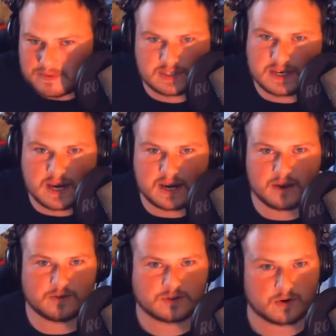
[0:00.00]
and I haven't
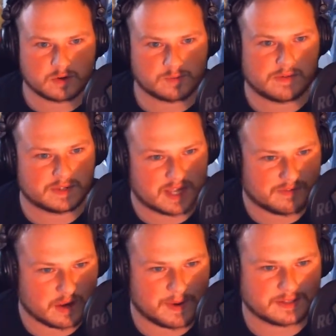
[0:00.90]
seen any other Star Wars
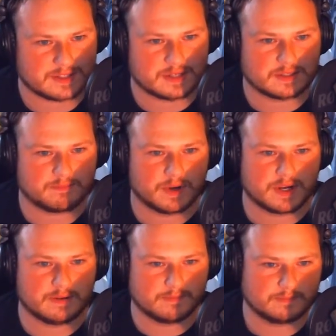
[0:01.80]
movies that have come out
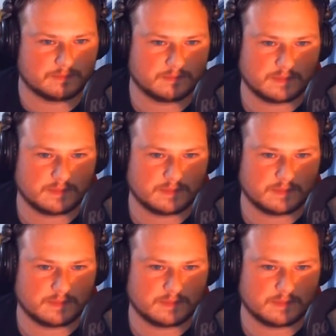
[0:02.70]
since, but.